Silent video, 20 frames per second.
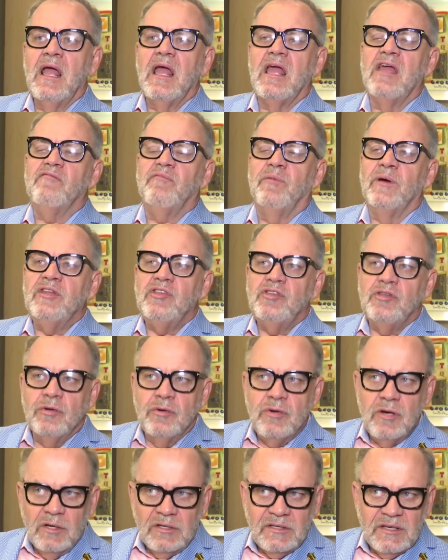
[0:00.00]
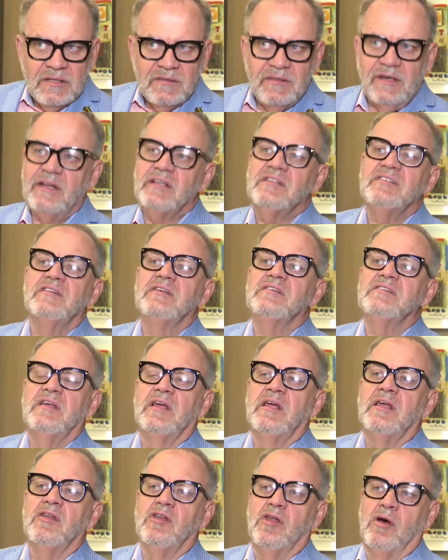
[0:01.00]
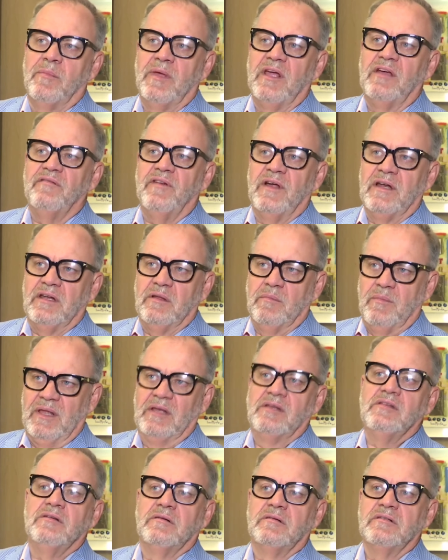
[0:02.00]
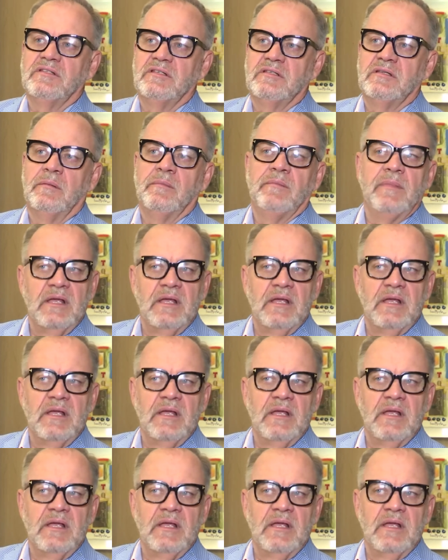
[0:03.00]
if we do not address these economic fundamentals,